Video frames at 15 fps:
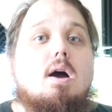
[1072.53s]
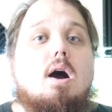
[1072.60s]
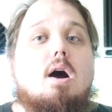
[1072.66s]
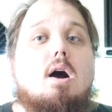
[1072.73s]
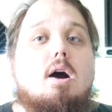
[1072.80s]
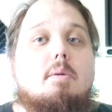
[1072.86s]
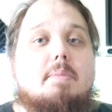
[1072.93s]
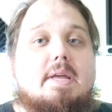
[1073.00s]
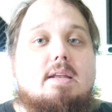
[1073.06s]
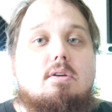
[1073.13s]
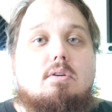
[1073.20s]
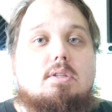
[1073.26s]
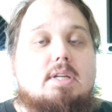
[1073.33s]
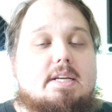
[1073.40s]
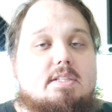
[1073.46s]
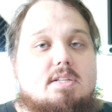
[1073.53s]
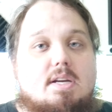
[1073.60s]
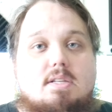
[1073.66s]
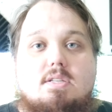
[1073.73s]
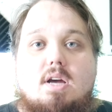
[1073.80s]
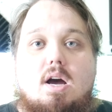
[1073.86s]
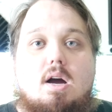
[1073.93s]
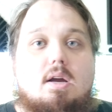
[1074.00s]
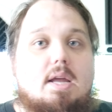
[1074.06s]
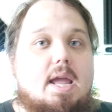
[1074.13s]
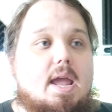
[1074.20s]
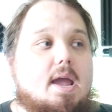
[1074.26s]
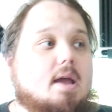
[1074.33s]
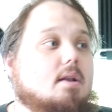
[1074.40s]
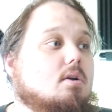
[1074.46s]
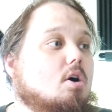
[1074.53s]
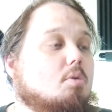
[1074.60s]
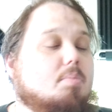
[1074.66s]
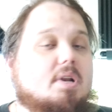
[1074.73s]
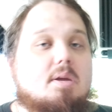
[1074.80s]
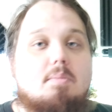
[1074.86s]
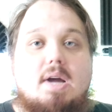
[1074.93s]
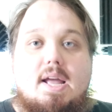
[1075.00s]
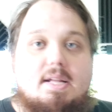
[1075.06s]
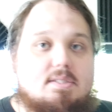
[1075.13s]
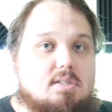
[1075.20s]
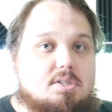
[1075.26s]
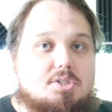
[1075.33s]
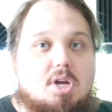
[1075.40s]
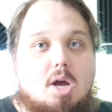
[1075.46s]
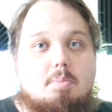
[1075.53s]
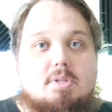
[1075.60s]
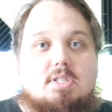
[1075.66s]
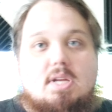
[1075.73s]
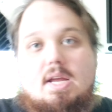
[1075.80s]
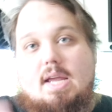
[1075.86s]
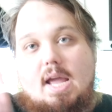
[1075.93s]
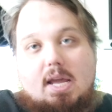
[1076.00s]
and on like TikTok, and opening my Etsy shop and saying,